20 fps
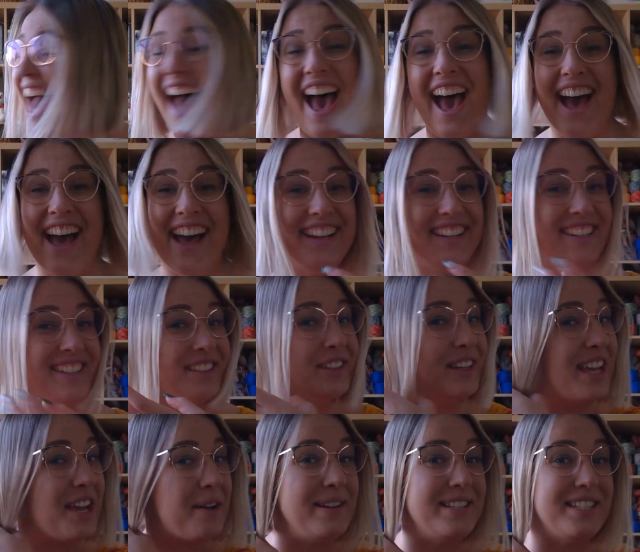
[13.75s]
and
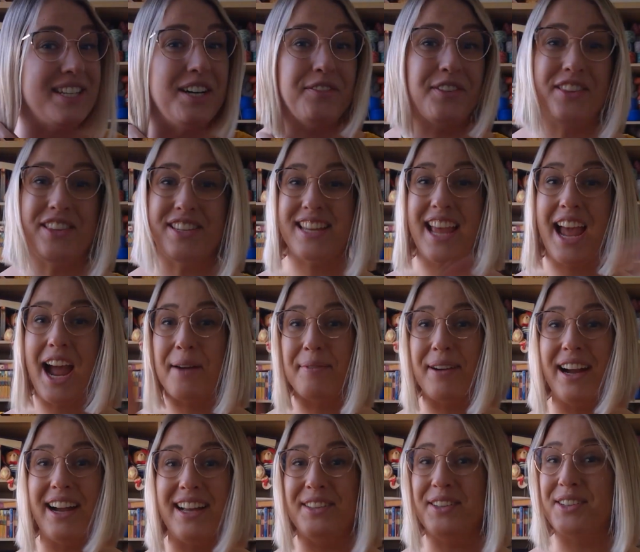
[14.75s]
looking at myself on this
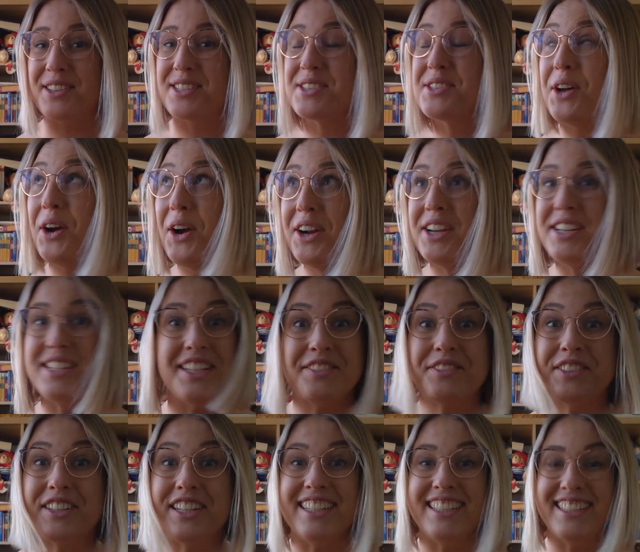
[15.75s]
camera looks so
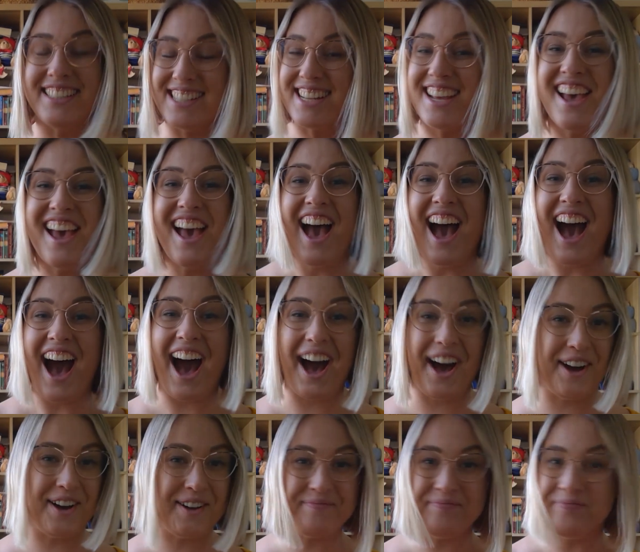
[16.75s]
different.
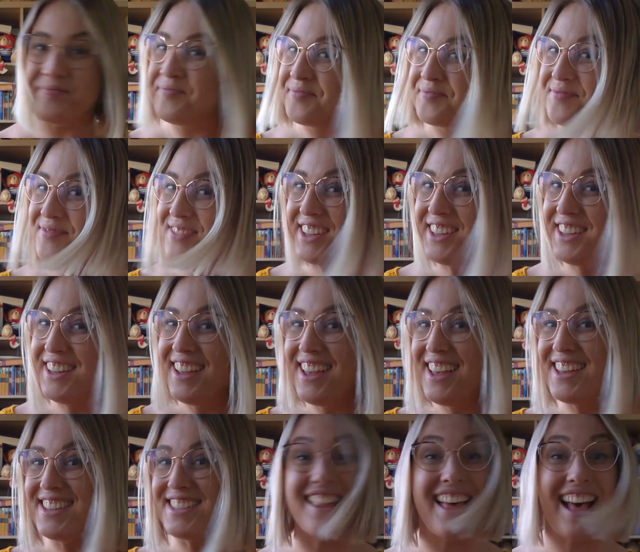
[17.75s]
So
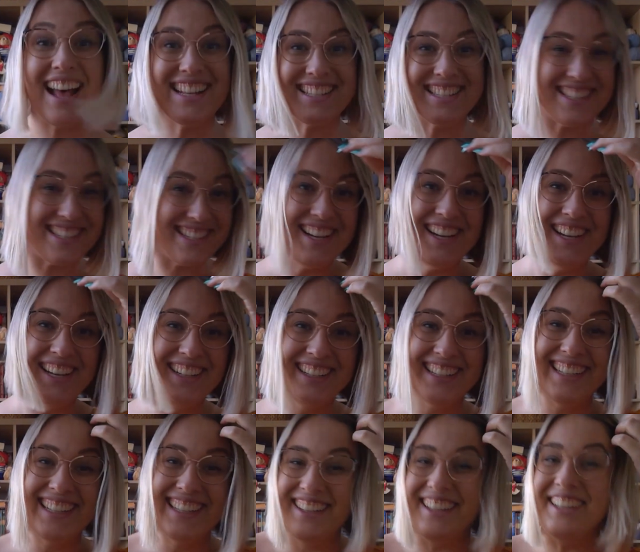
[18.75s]
that's
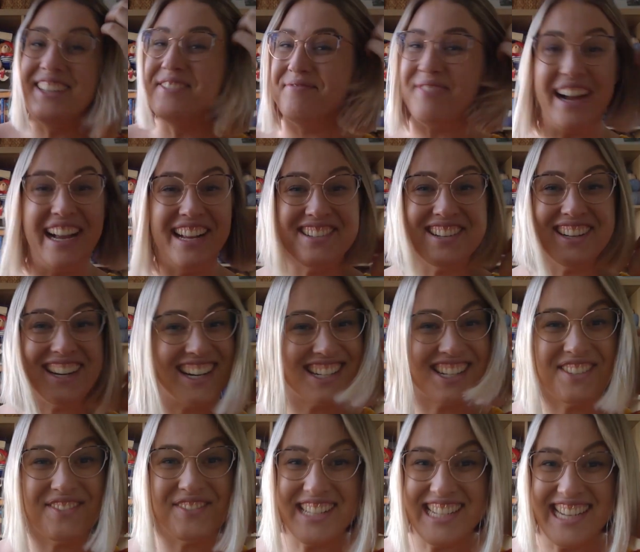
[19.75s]
my
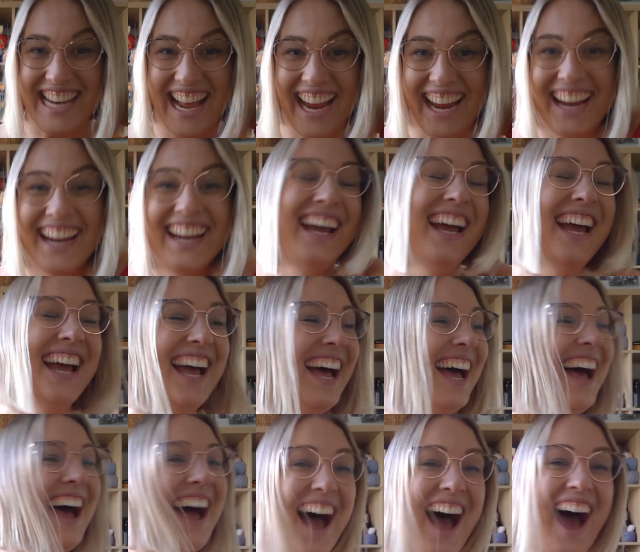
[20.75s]
introduction for today.
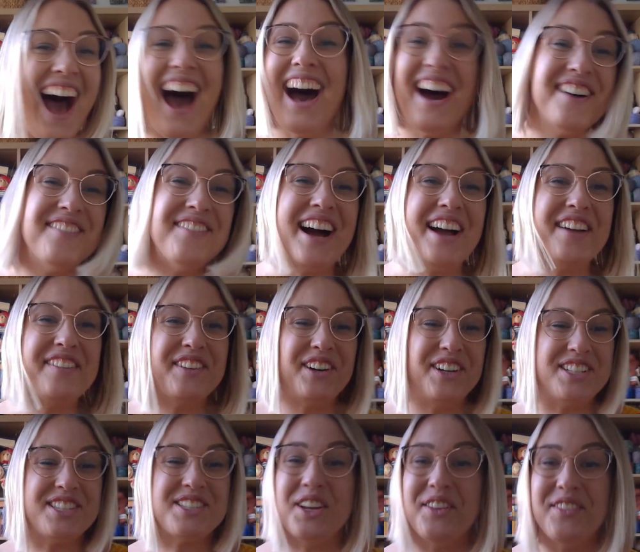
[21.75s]
I've
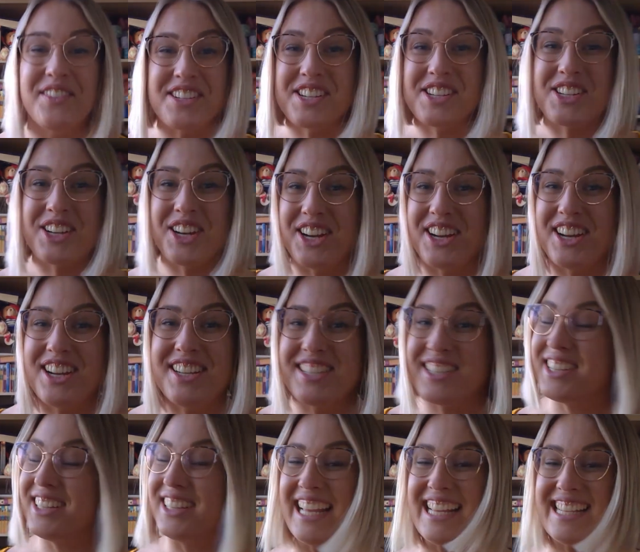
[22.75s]
got so much to show you,
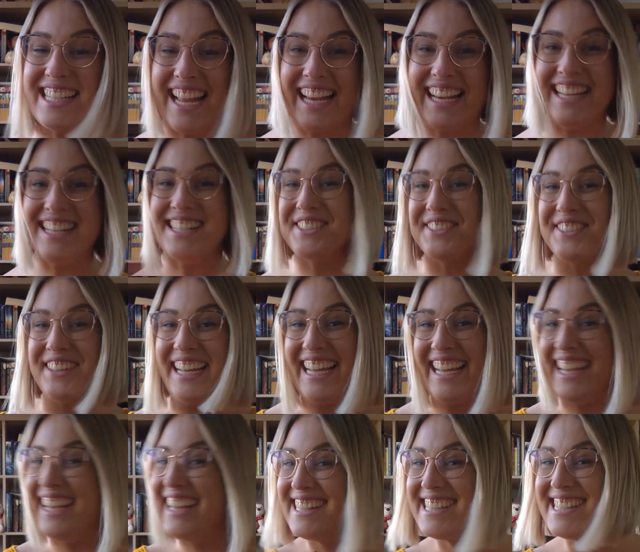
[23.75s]
so let's get into
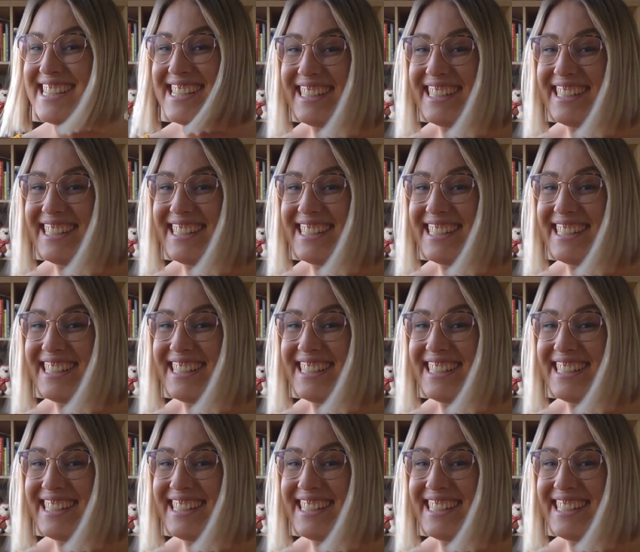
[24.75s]
it.